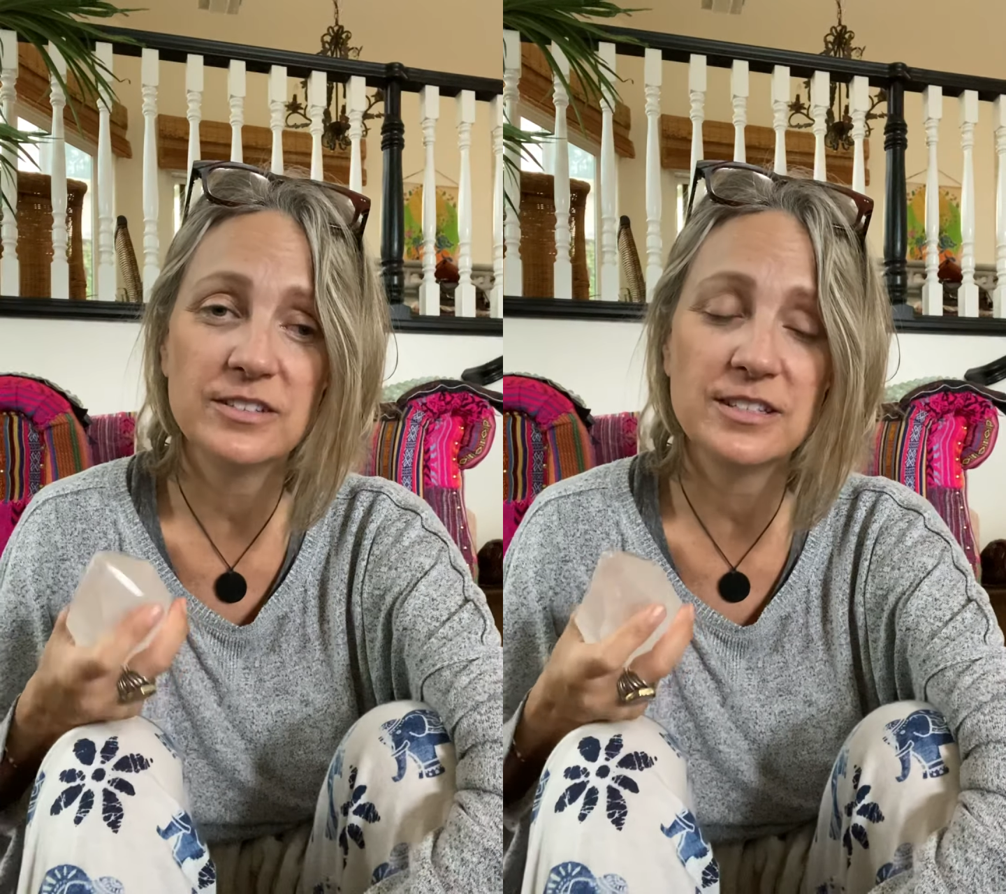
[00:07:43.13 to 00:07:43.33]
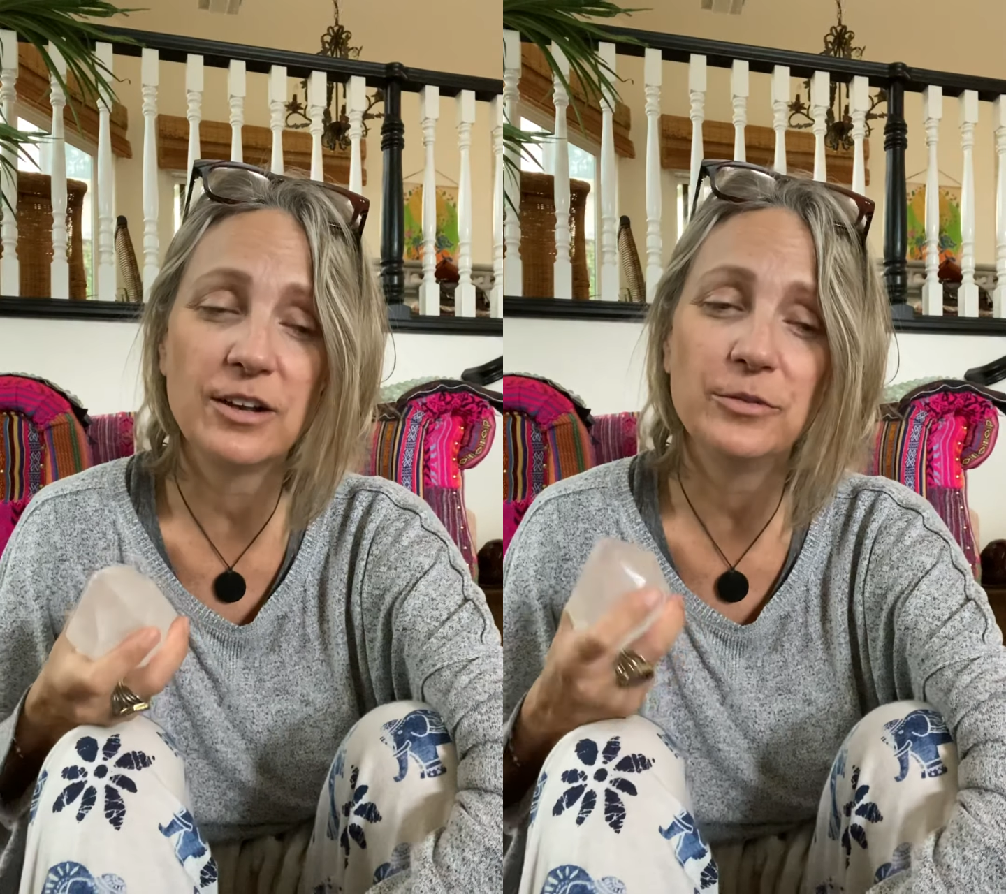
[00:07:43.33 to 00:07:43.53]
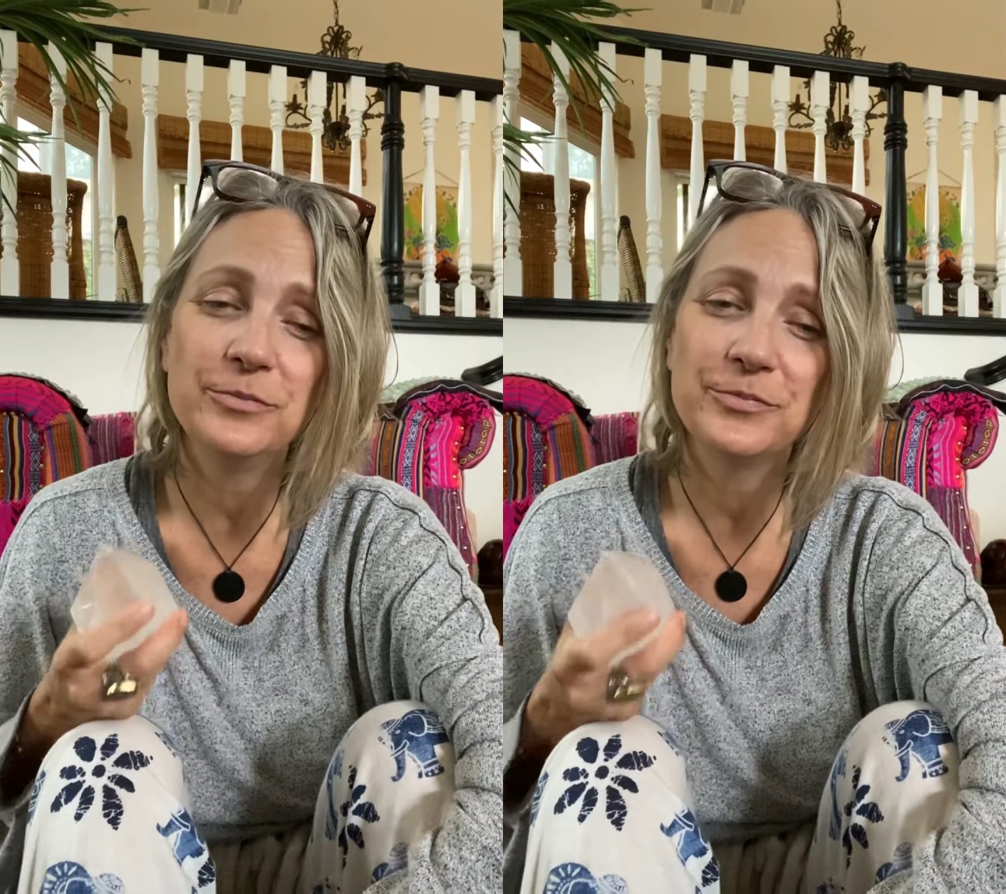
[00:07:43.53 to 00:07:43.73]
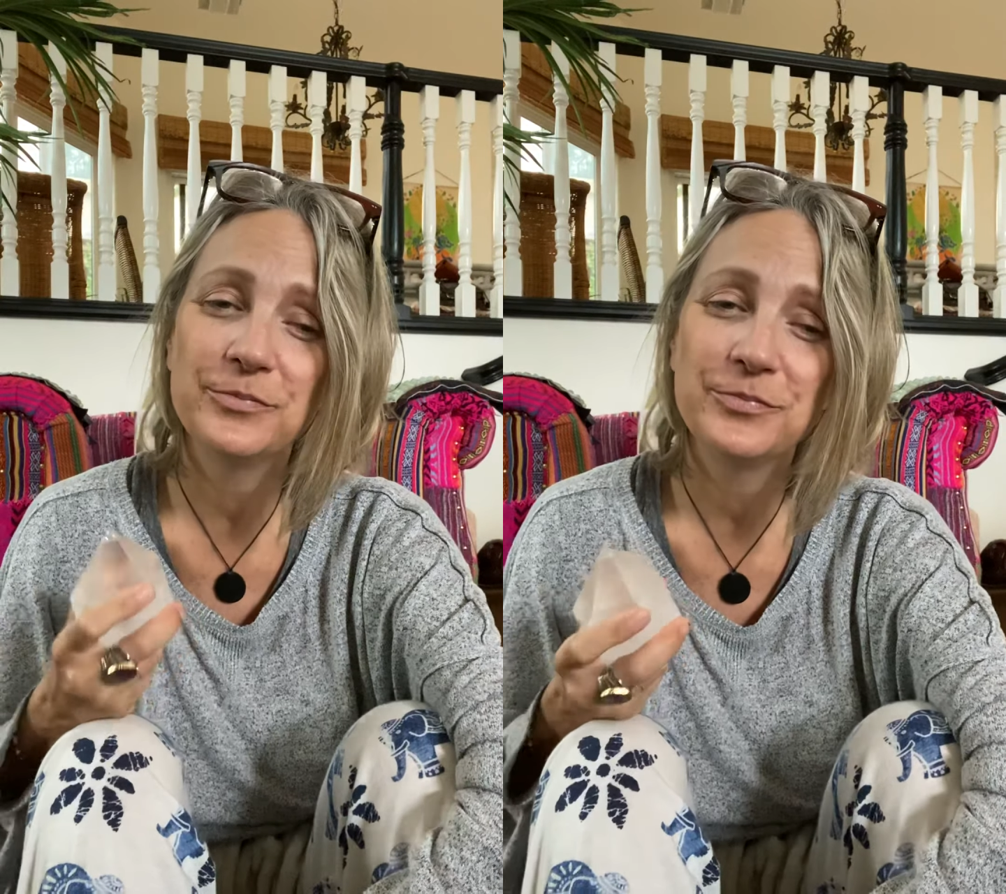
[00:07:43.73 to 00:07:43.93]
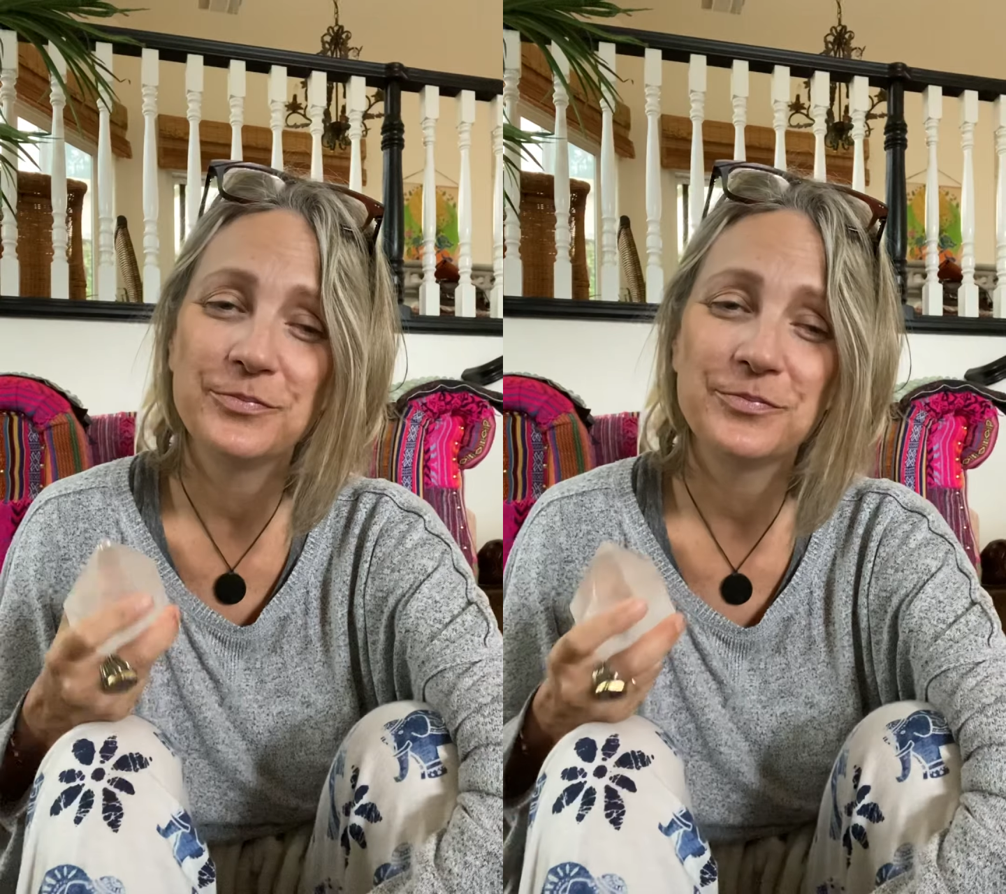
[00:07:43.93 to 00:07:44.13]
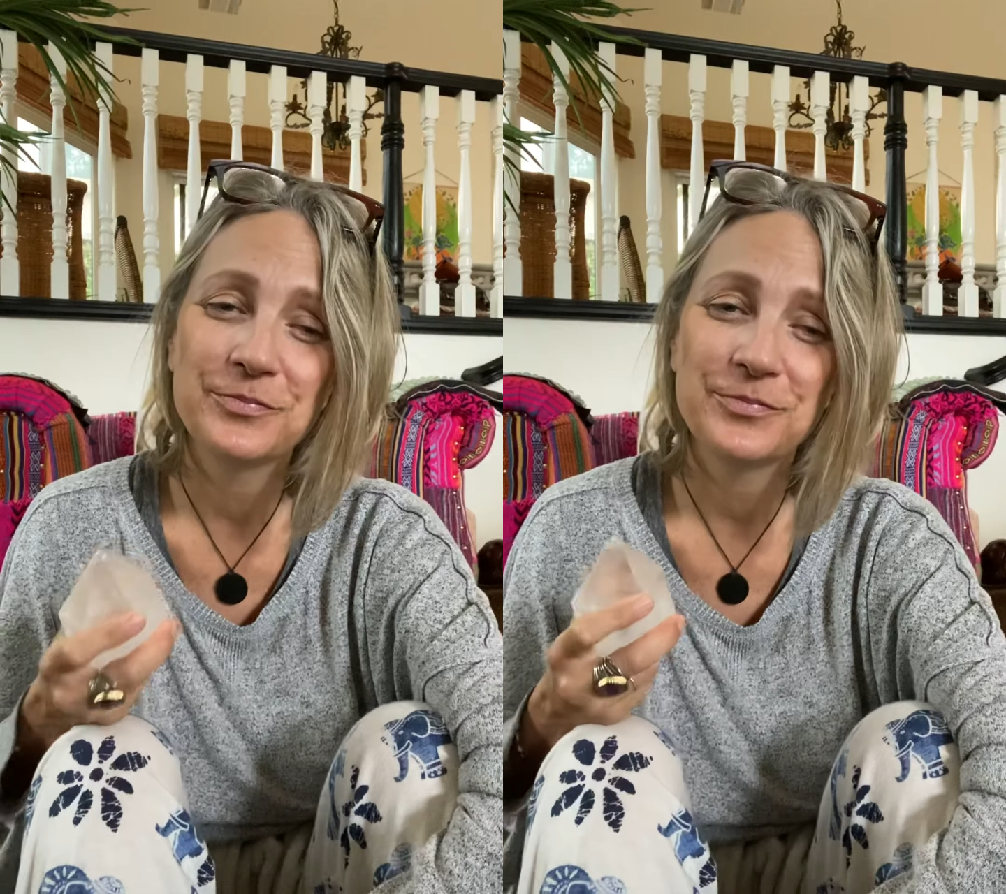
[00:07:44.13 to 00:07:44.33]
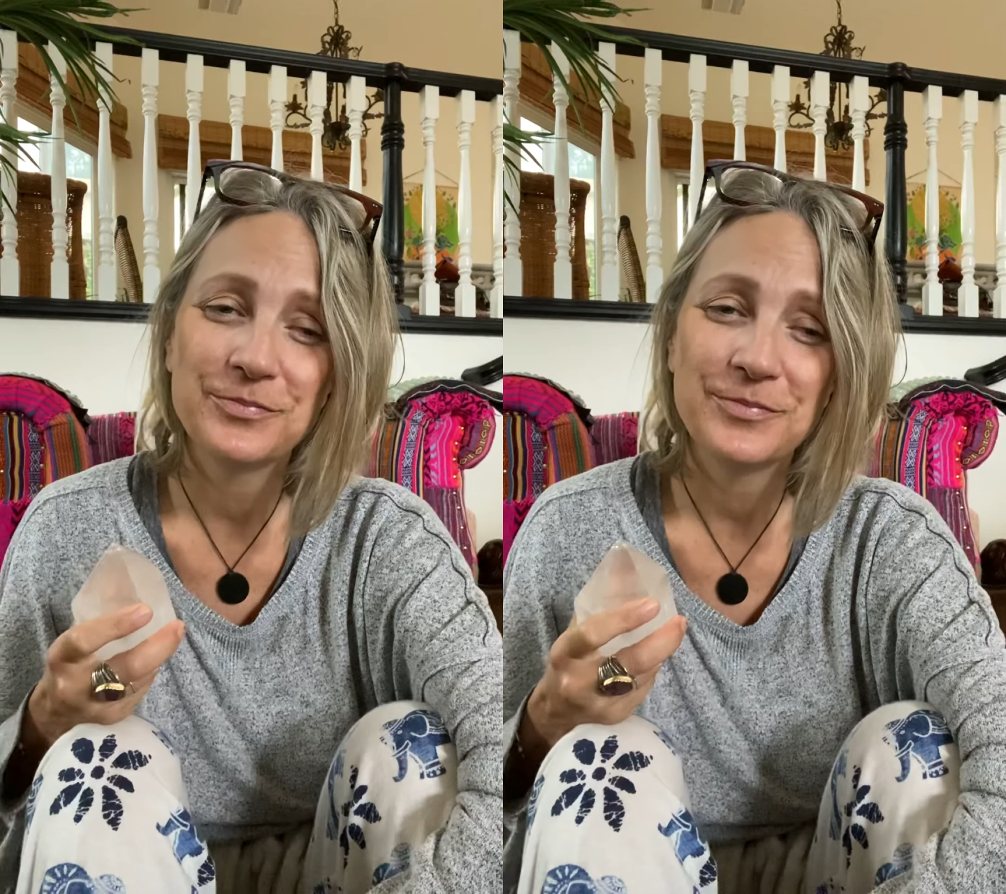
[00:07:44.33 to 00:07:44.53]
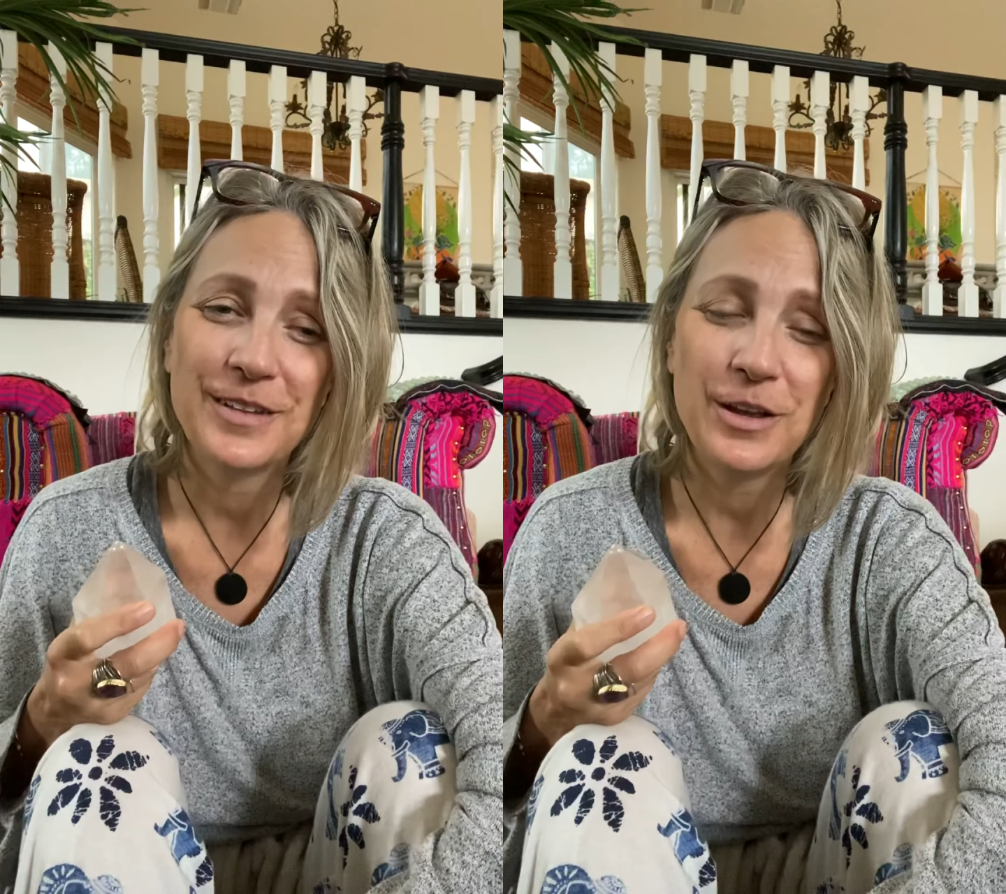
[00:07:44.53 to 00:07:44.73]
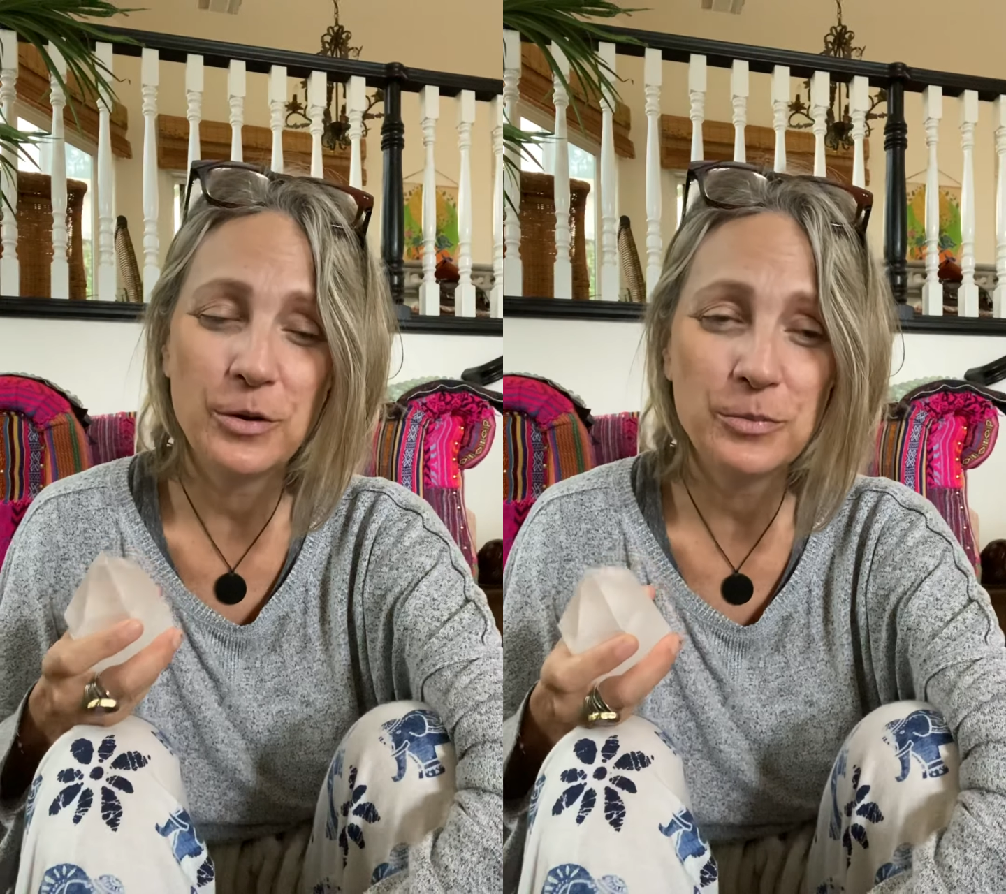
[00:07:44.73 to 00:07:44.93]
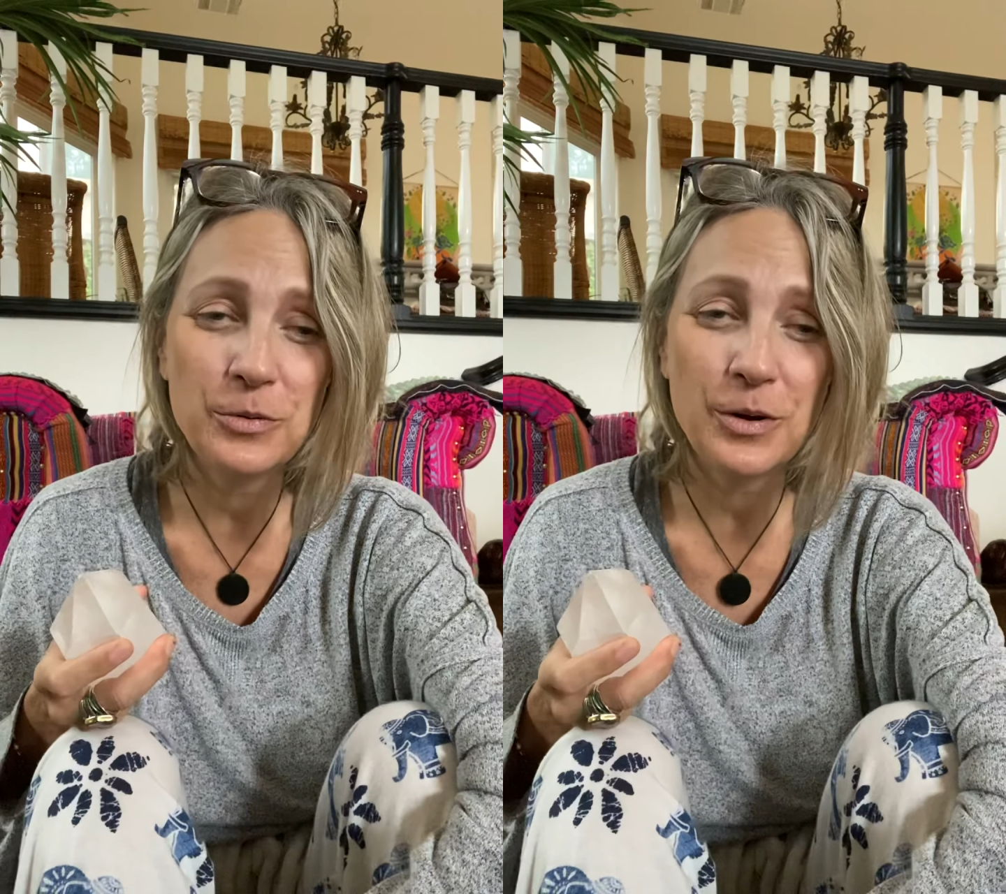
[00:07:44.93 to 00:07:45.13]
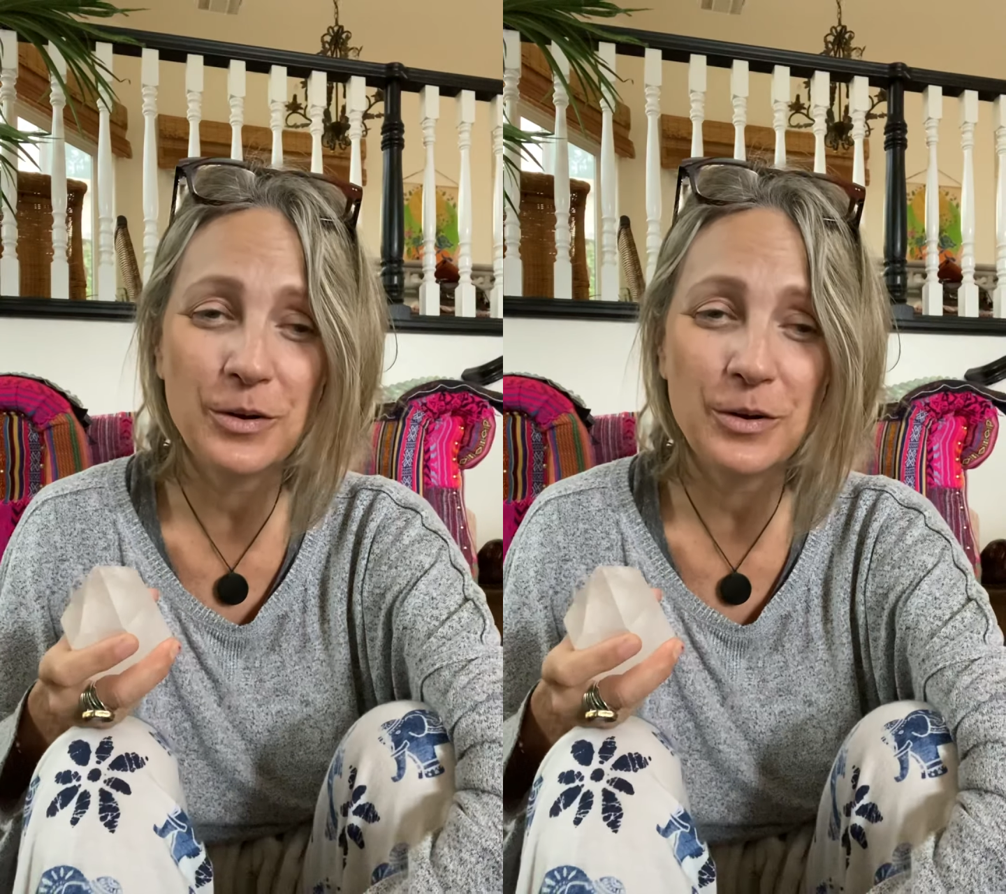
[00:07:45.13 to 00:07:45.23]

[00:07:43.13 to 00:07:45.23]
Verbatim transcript: So I hope you